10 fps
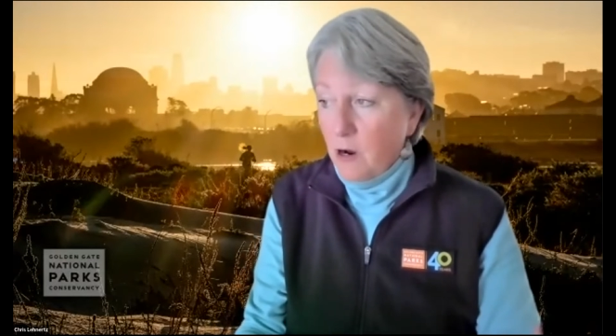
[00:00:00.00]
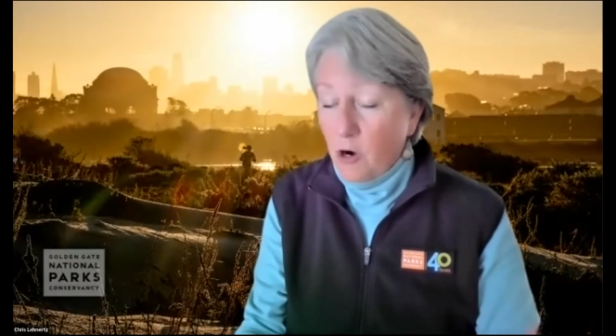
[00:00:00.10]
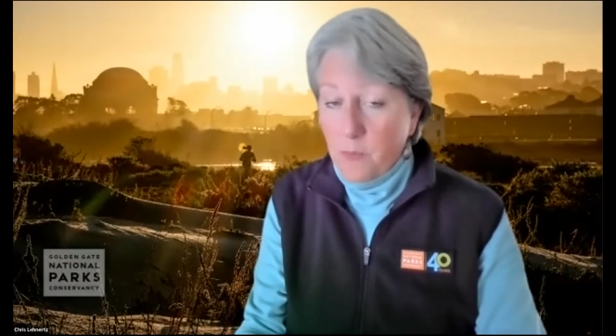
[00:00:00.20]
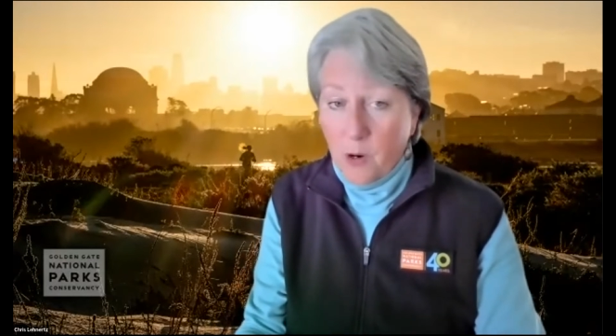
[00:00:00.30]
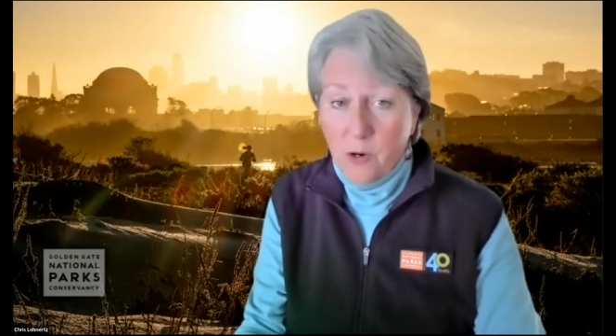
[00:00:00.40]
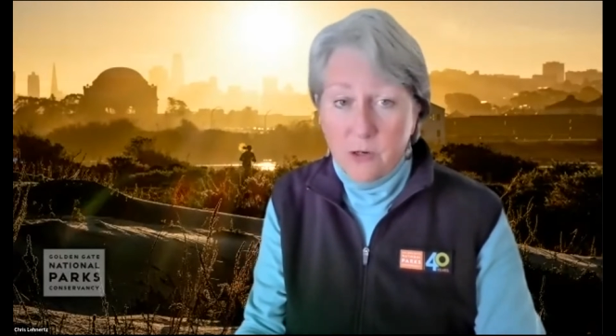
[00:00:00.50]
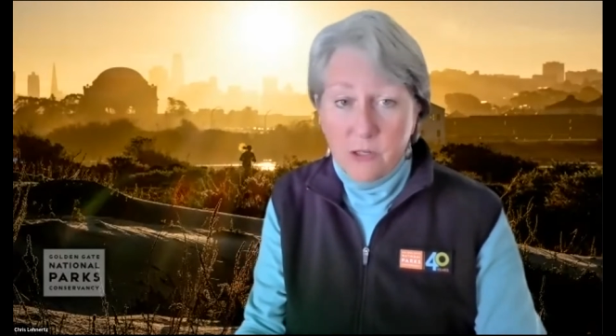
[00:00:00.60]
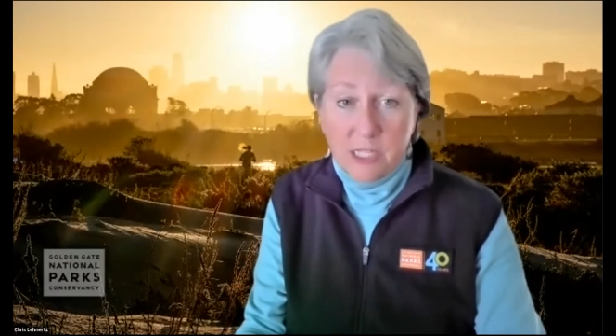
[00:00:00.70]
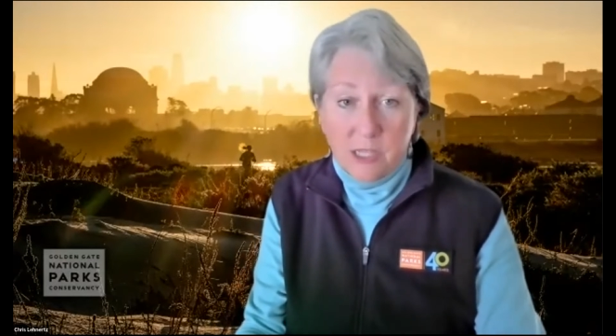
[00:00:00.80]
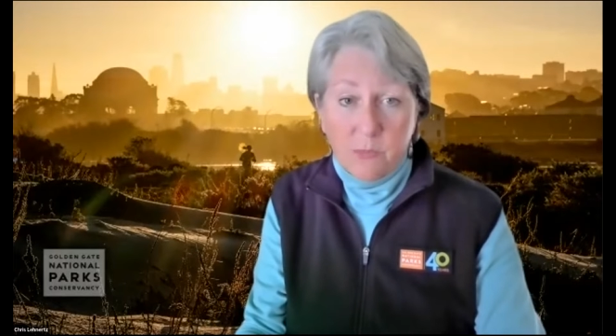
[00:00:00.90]
our
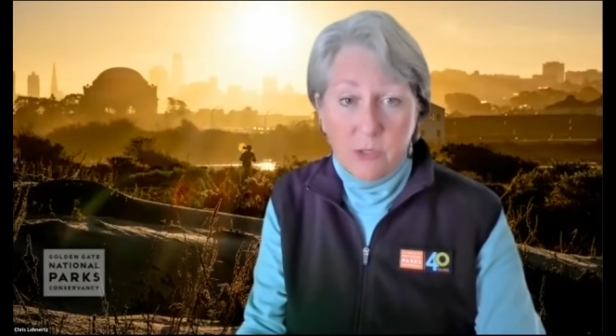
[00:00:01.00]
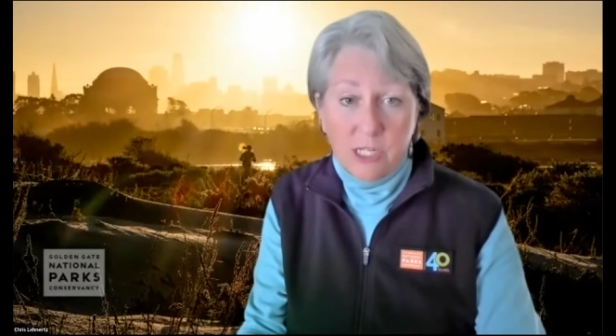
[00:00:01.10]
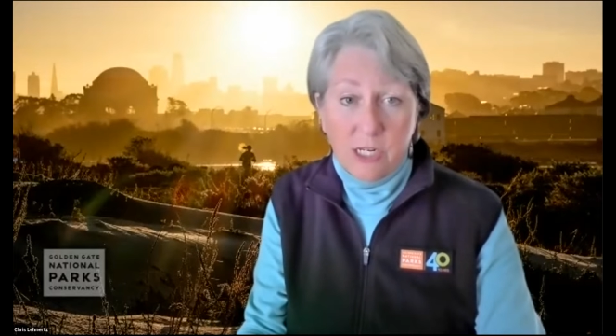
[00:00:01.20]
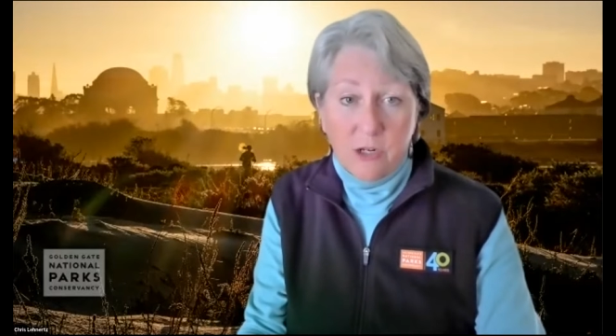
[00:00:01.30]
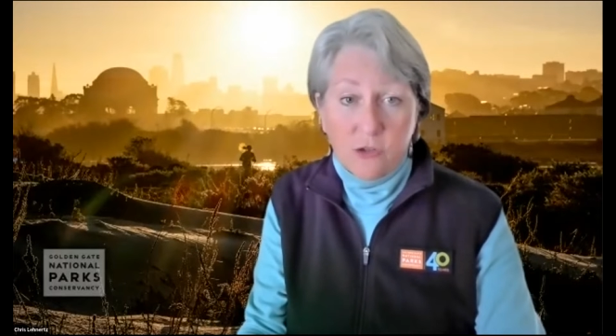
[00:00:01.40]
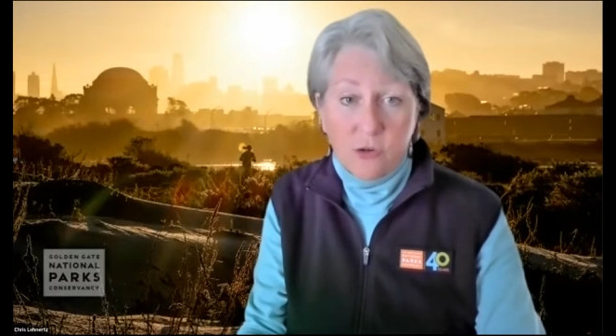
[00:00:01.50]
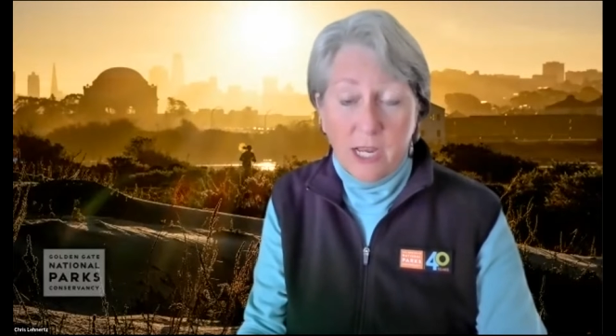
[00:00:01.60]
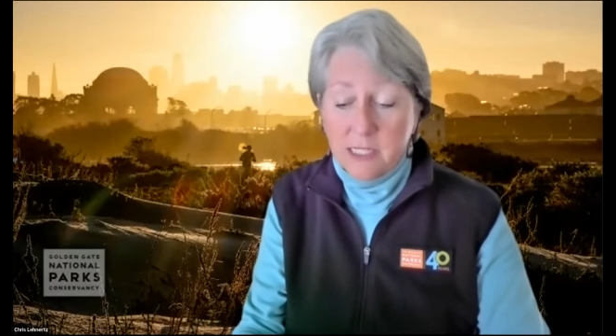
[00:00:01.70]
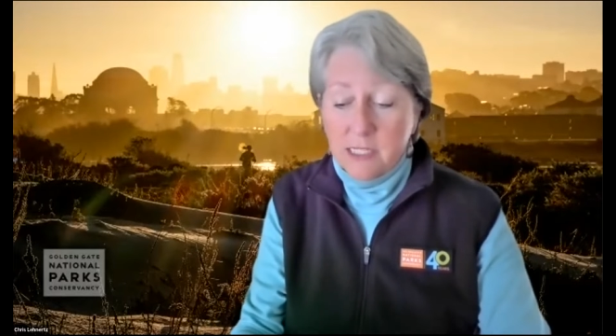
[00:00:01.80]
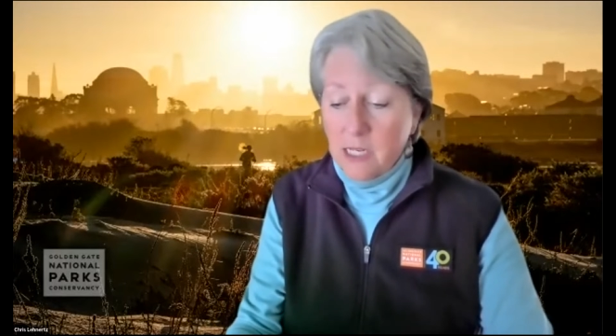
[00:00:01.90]
partners at the Presidio
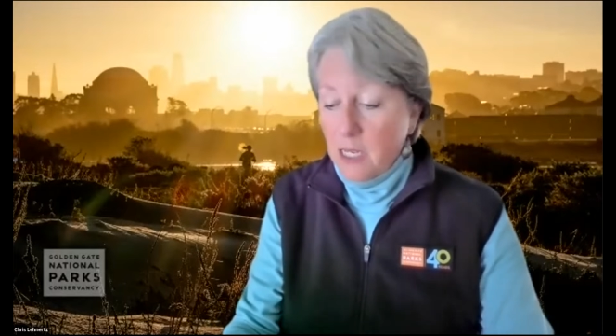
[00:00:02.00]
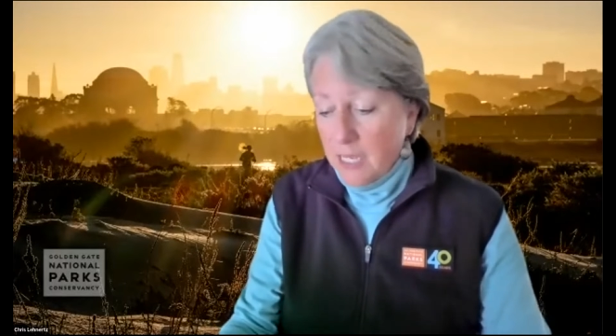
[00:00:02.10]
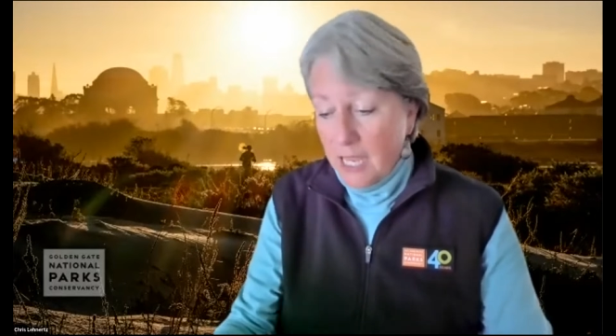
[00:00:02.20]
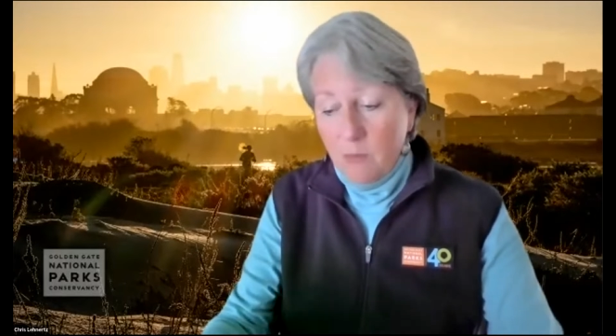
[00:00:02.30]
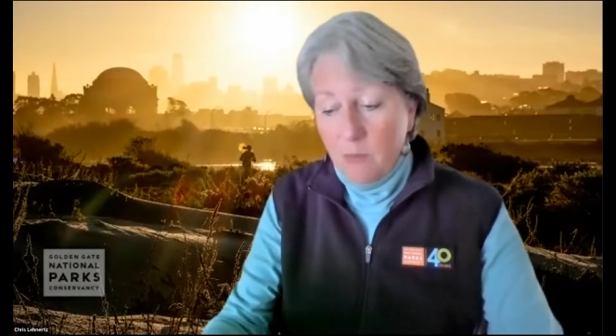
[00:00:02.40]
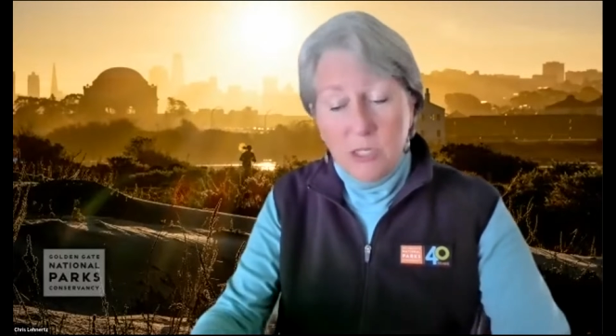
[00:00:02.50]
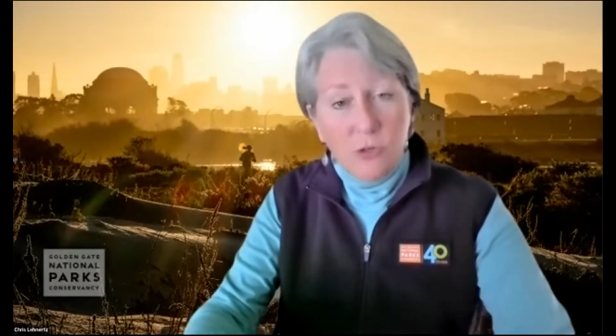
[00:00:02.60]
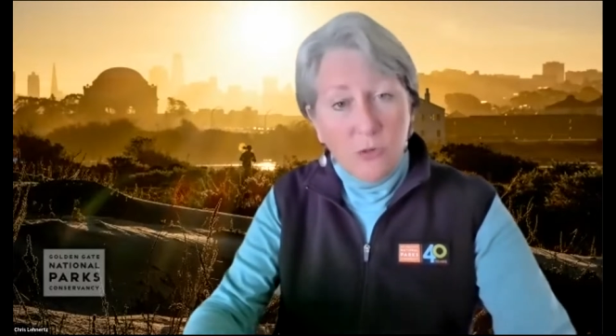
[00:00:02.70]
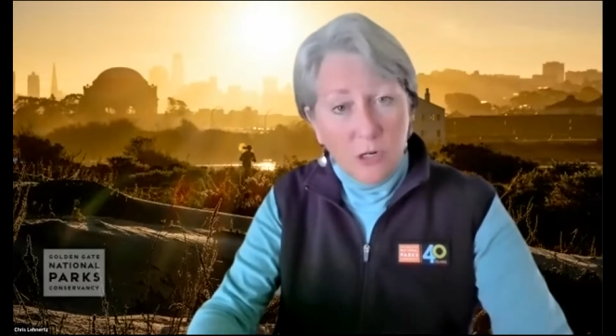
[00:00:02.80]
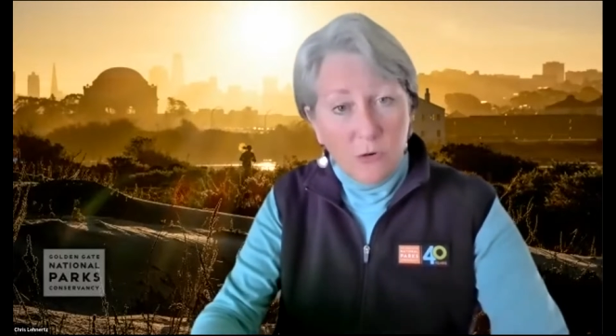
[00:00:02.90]
Trust came
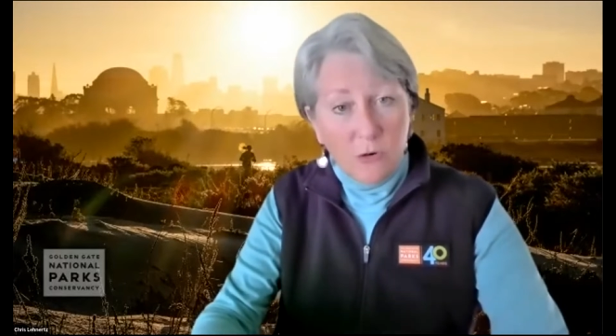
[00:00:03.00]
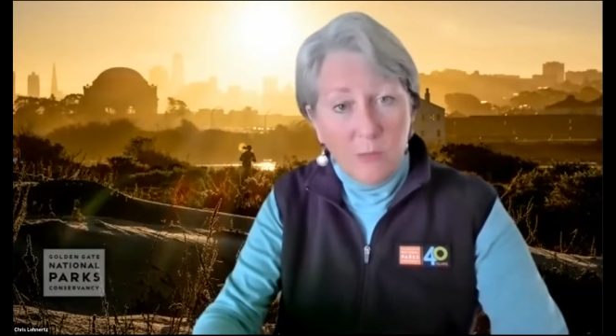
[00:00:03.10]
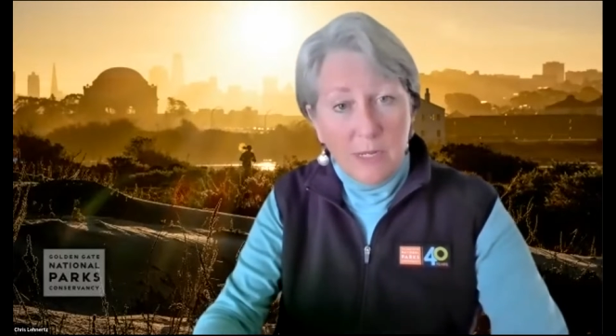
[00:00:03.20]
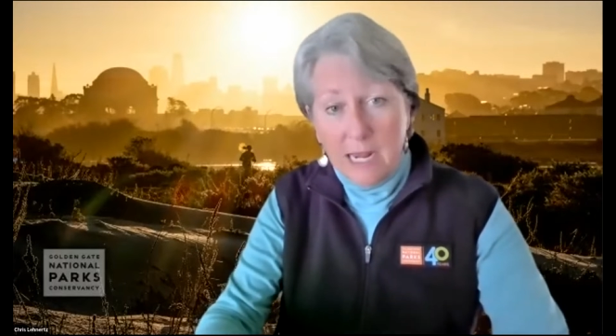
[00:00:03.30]
into an agreement.